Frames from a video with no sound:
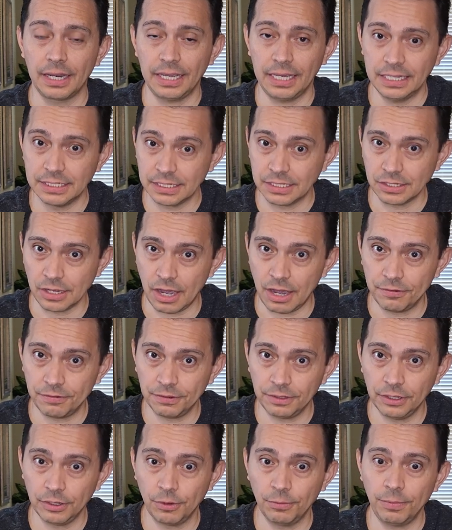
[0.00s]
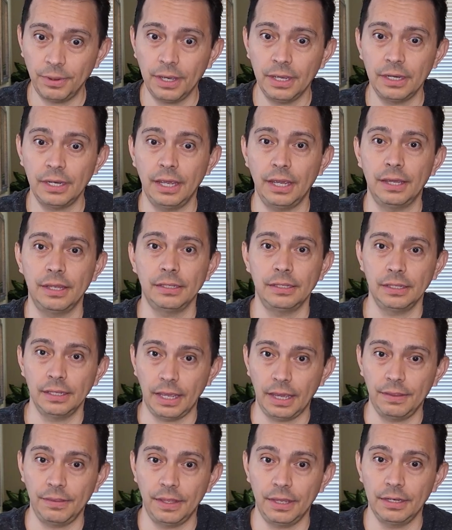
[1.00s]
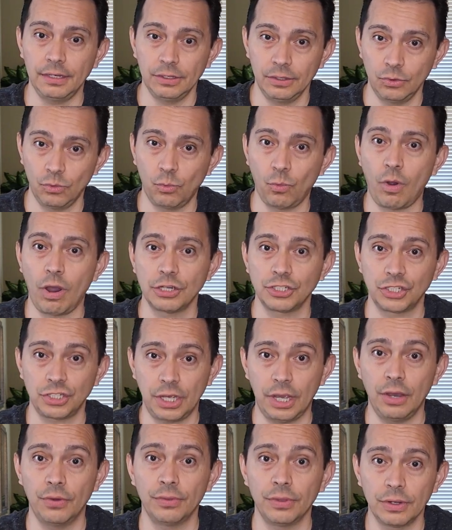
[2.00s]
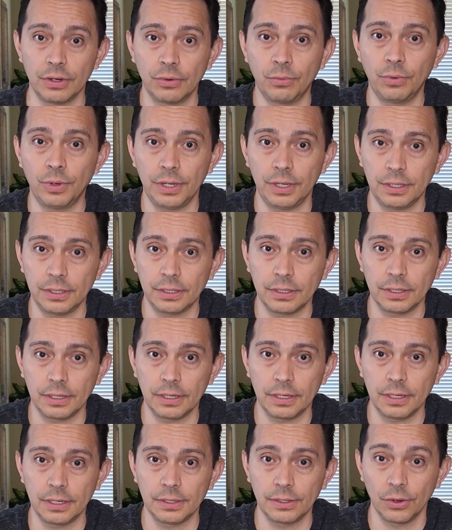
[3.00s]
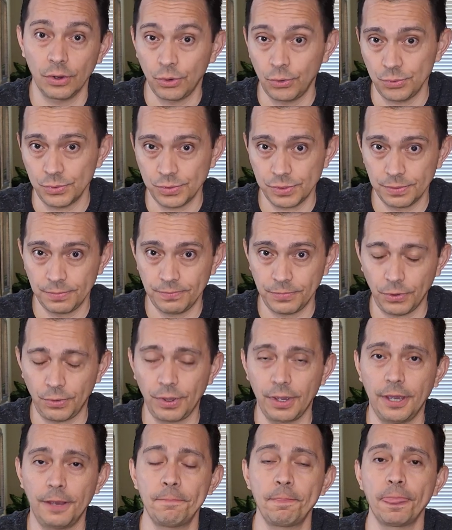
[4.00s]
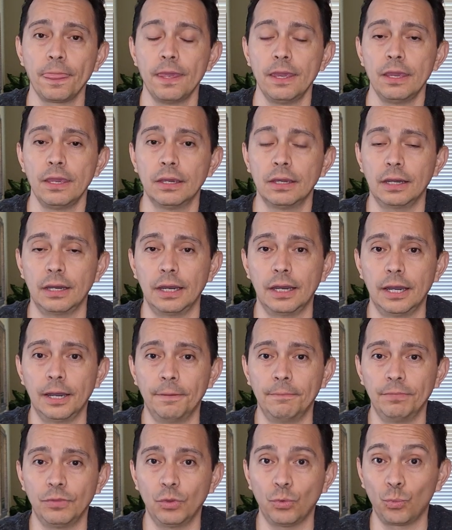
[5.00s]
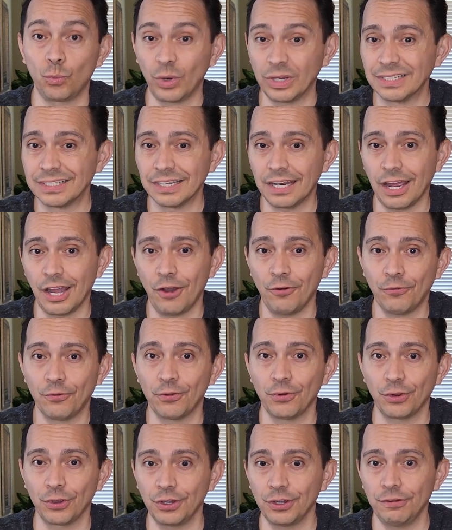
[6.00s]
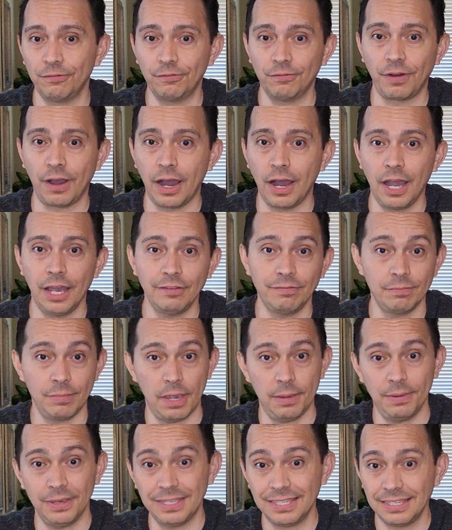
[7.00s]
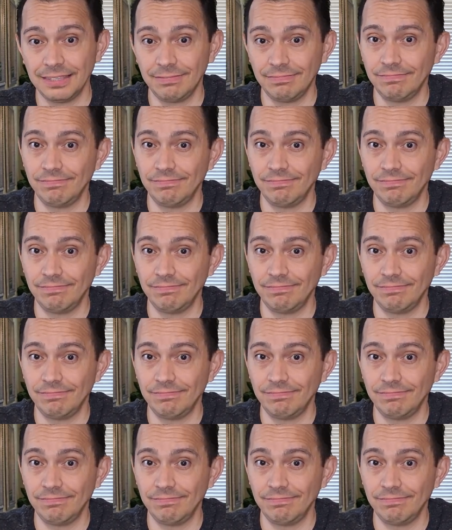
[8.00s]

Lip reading: of eases off a little bit, and then wash down there with the hose, okay? Rinse it out for a good 5, maybe